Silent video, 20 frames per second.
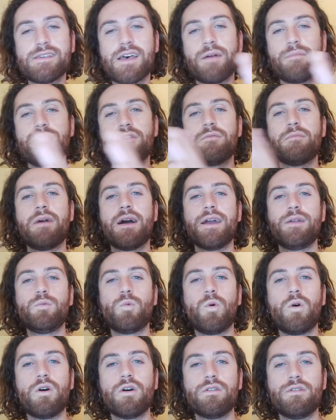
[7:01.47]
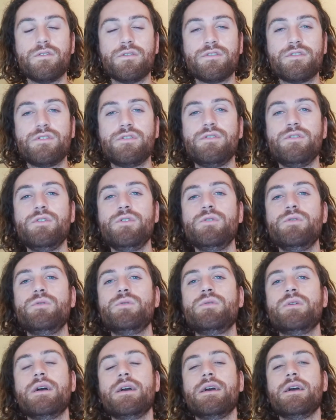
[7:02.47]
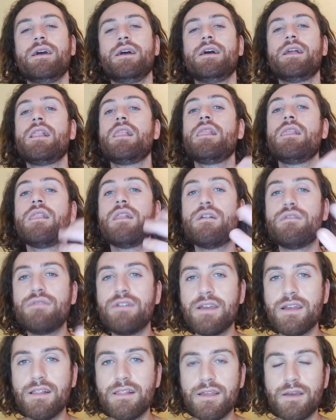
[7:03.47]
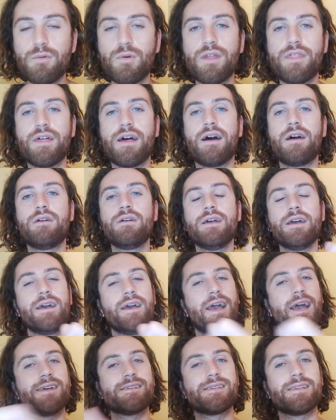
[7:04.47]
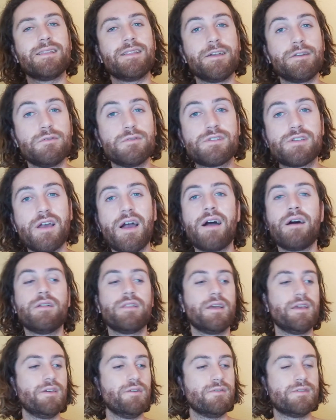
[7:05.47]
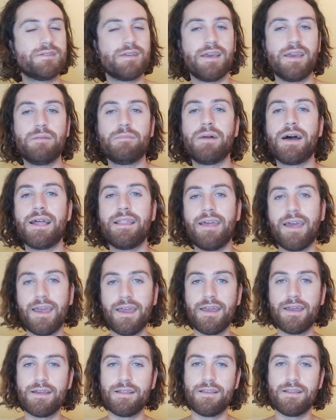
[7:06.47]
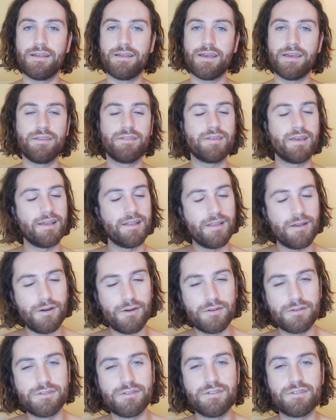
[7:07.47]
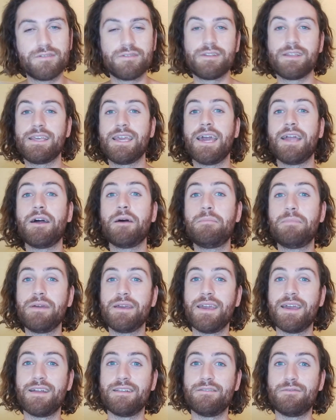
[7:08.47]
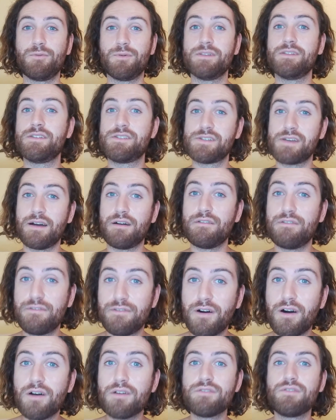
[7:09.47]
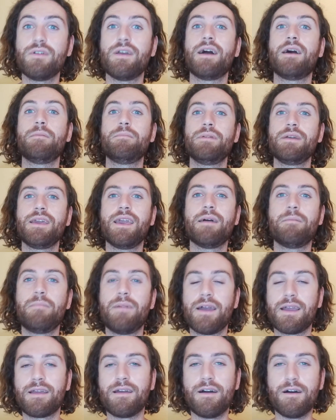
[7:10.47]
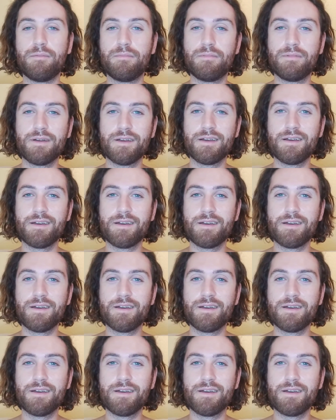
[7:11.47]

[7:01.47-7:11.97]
time your mind wanders, you lovingly, as a little child that you take by the hand, and you say, no, just get up again. When the child falls, you help it get back up.